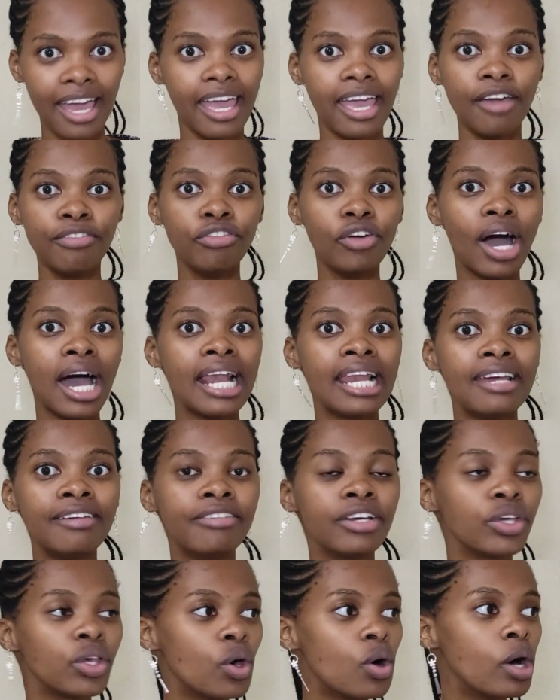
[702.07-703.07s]
If you are
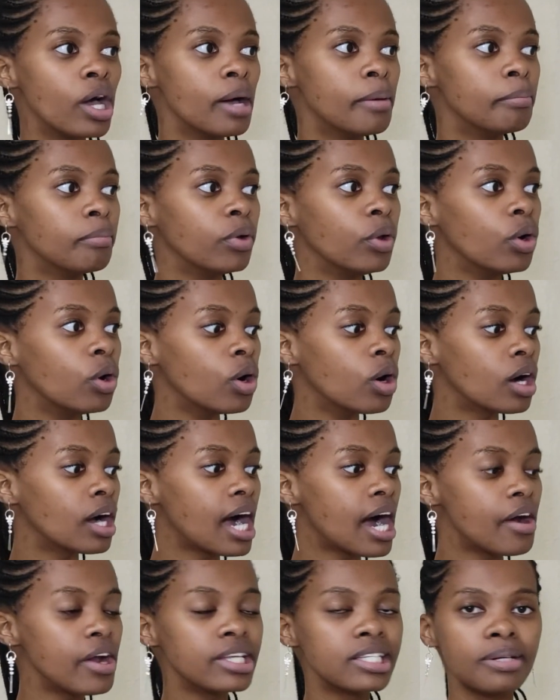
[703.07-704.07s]
leaving your
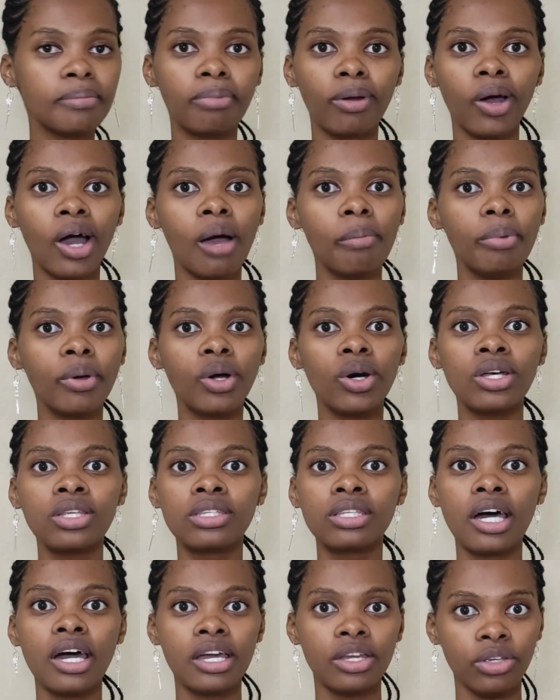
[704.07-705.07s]
current employer
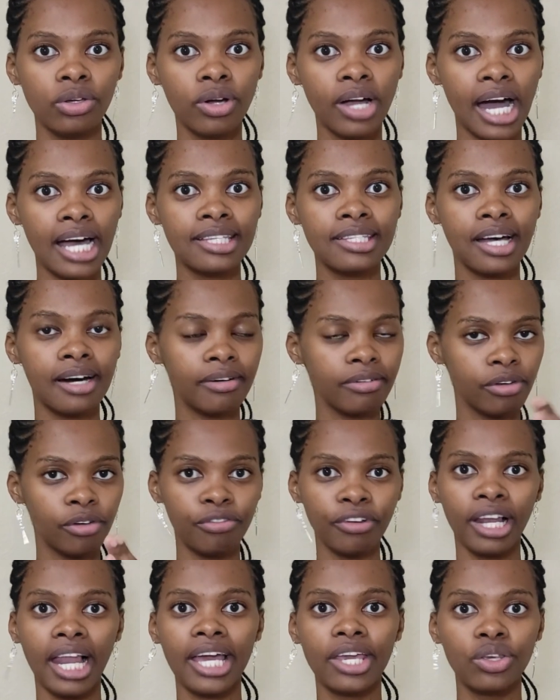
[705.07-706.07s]
because you
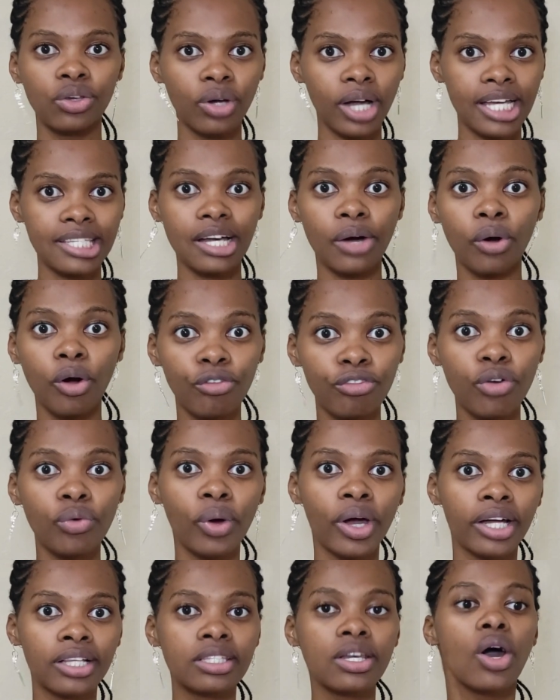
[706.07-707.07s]
feel like you guys are
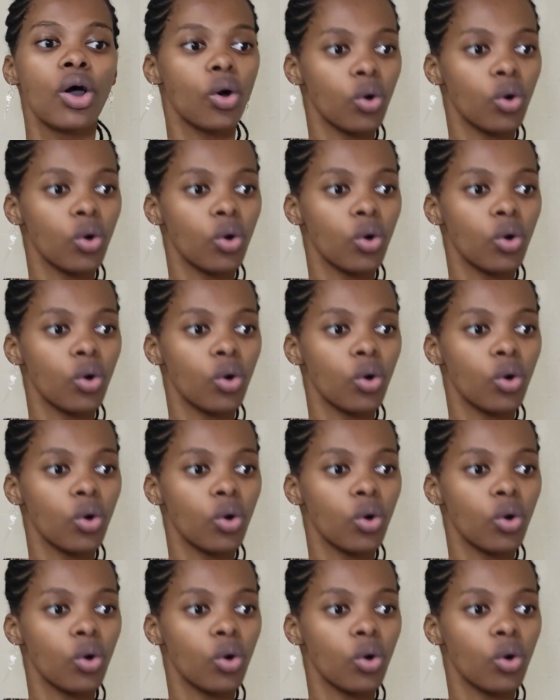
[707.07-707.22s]
overworked,